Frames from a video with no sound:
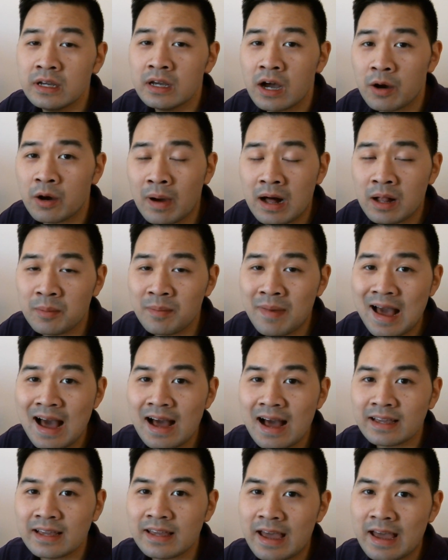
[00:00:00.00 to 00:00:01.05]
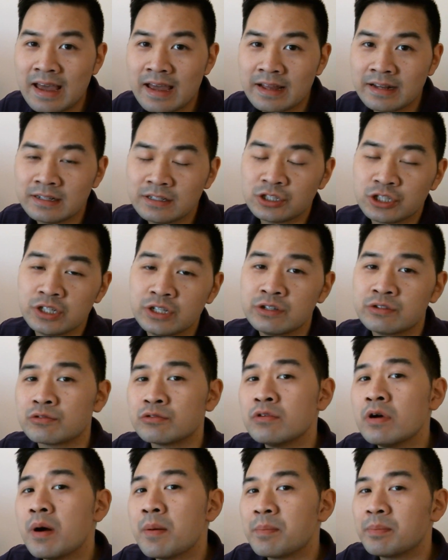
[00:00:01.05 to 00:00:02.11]
a while back and she
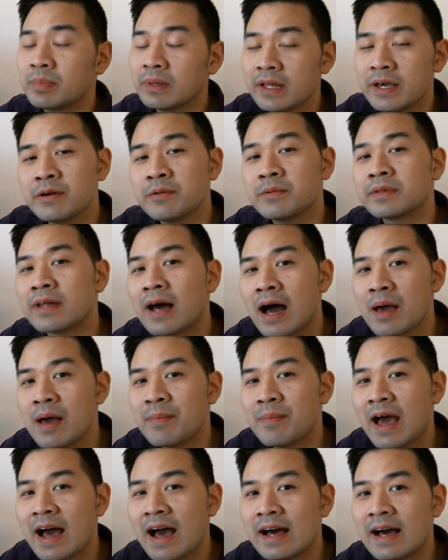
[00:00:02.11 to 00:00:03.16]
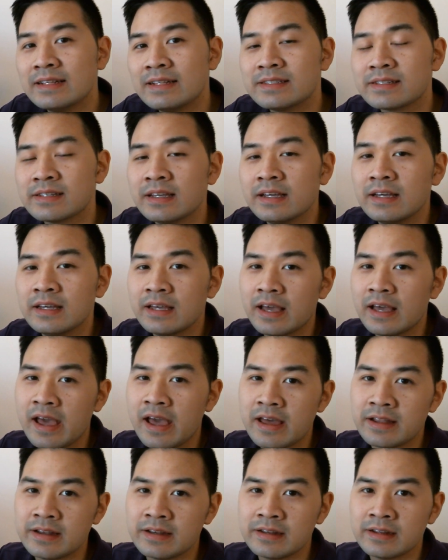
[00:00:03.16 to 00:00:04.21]
grew up playing with iPads
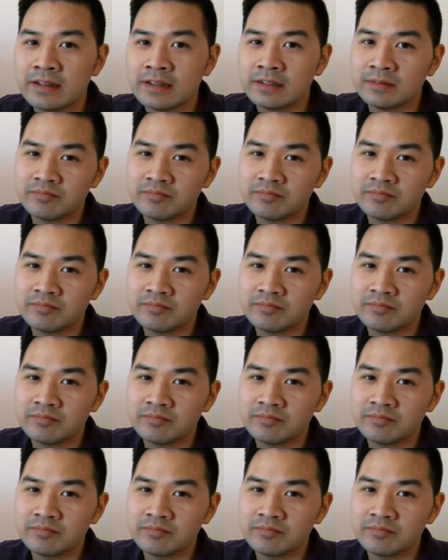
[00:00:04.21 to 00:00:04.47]
and